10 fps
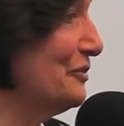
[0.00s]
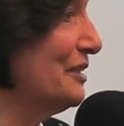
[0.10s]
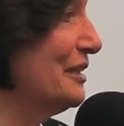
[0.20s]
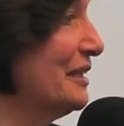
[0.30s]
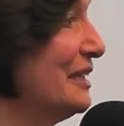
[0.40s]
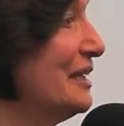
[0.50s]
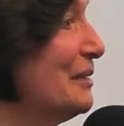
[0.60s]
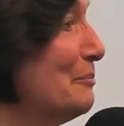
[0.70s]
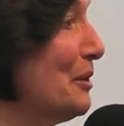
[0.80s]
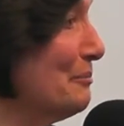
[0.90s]
for the
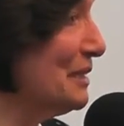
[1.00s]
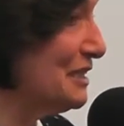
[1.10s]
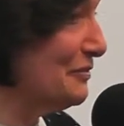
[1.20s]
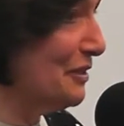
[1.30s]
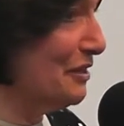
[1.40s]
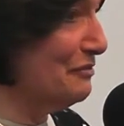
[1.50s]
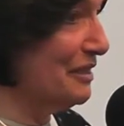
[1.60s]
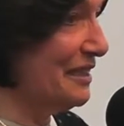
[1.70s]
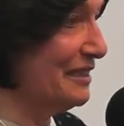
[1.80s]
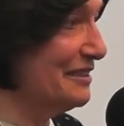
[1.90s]
bar mitzvah of
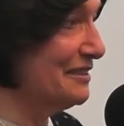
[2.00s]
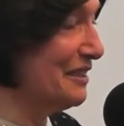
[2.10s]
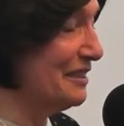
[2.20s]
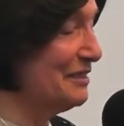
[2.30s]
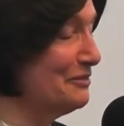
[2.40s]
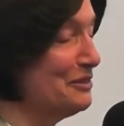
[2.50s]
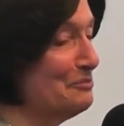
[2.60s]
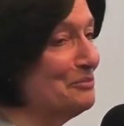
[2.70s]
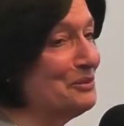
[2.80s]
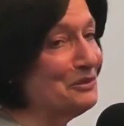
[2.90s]
Rachel's son. It was a
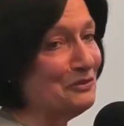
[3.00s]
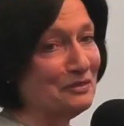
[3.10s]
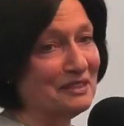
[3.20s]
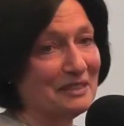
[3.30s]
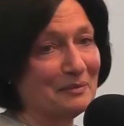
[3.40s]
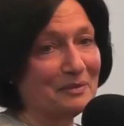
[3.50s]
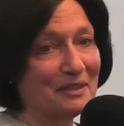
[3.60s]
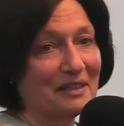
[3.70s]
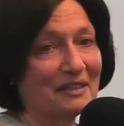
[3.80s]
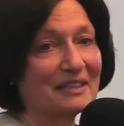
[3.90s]
beautiful
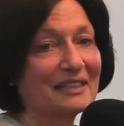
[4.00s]
simcha,